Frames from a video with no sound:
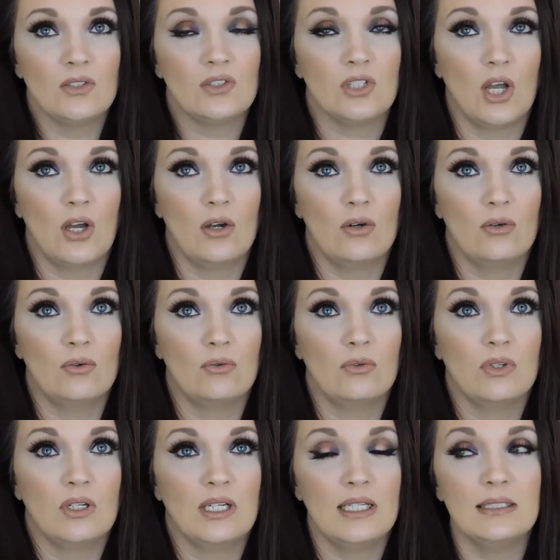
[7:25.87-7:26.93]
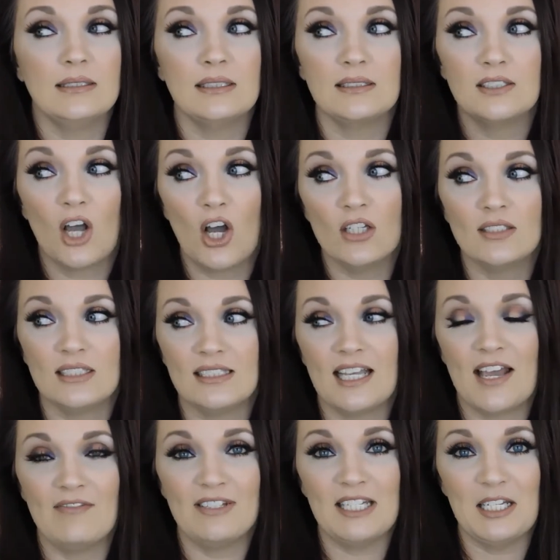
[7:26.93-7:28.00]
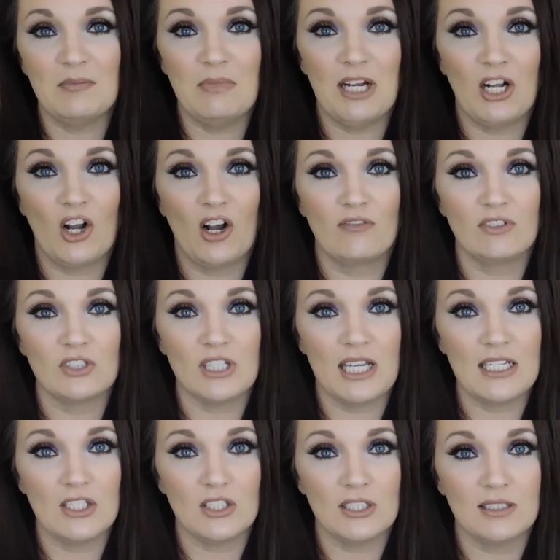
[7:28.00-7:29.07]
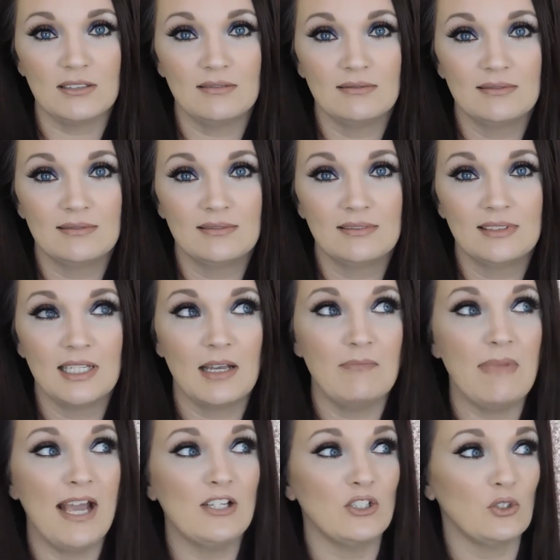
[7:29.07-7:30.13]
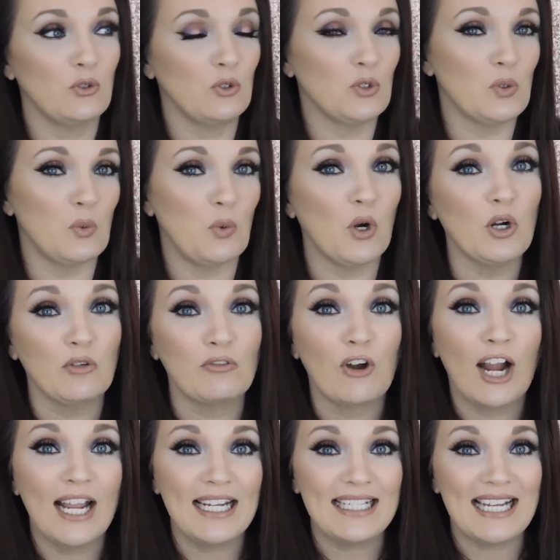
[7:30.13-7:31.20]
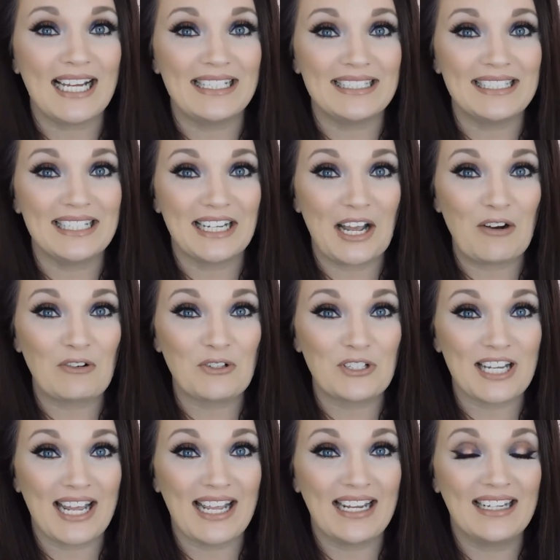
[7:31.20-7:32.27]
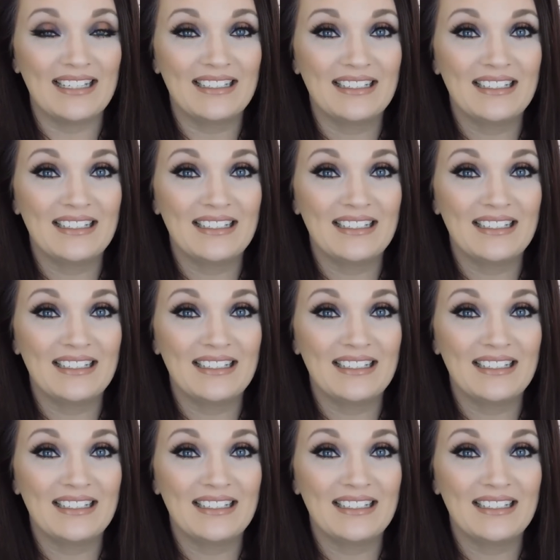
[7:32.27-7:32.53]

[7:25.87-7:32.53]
So it's exhausting to have a 10 minute conversation. Imagine going to work for 8, 9, 10 hours a day.